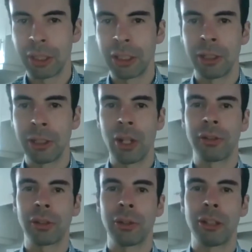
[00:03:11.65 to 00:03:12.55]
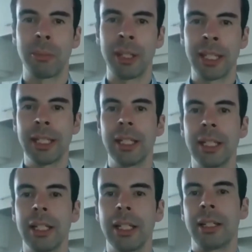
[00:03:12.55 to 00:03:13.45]
And so Jeff's going to be
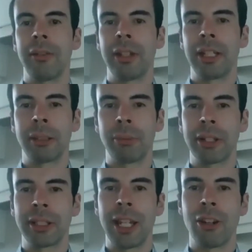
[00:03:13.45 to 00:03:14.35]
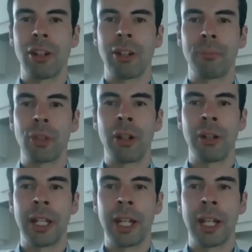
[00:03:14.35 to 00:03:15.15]
giving us a presentation on